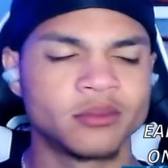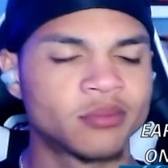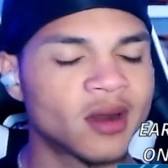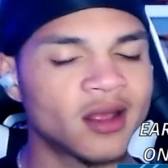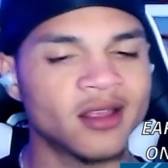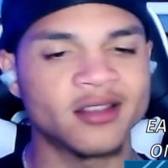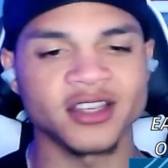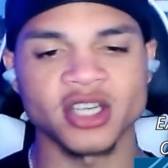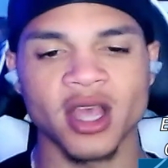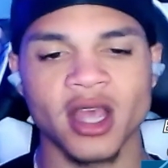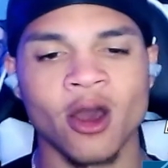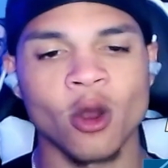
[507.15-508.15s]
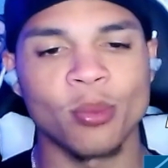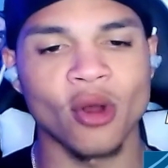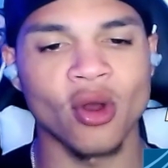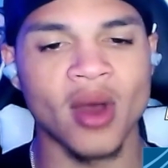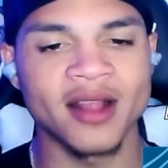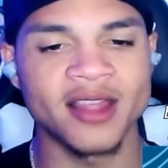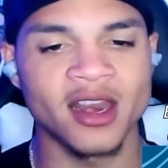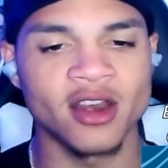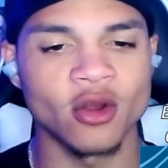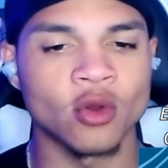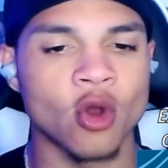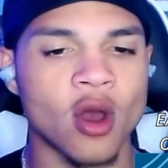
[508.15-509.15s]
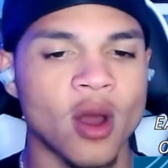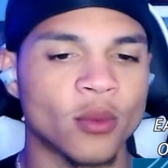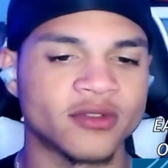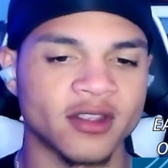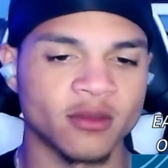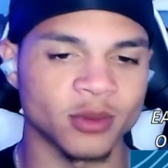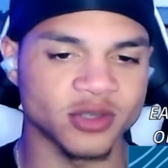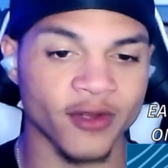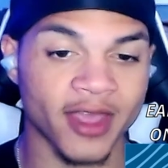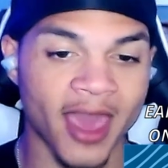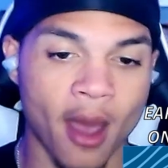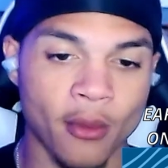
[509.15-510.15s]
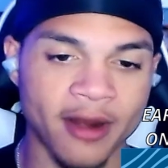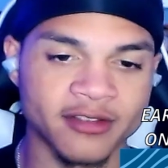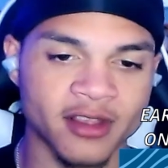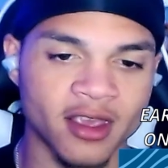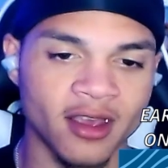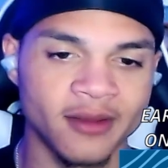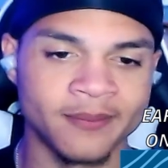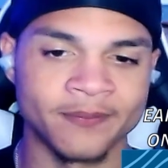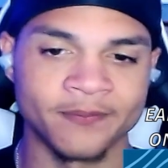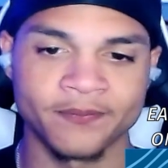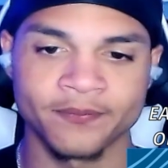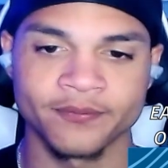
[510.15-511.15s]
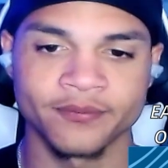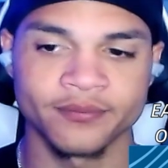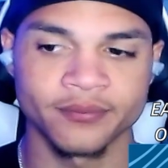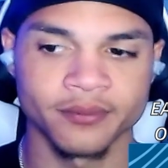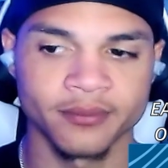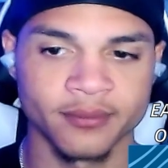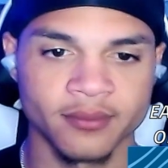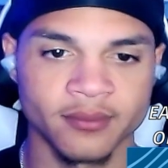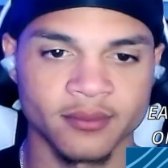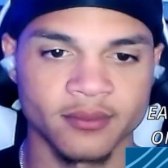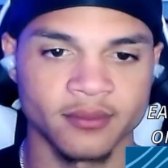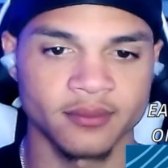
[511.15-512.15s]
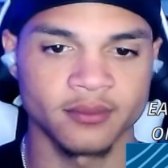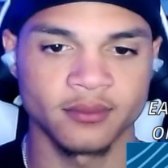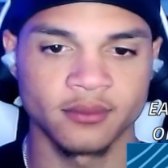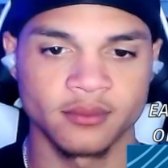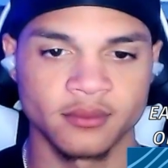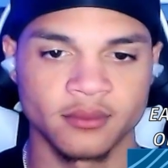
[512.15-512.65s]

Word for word: Bro, this is such a L, bro. I didn't know Gohan was this much of a coward as a kid. tell us about the Dragon Balls.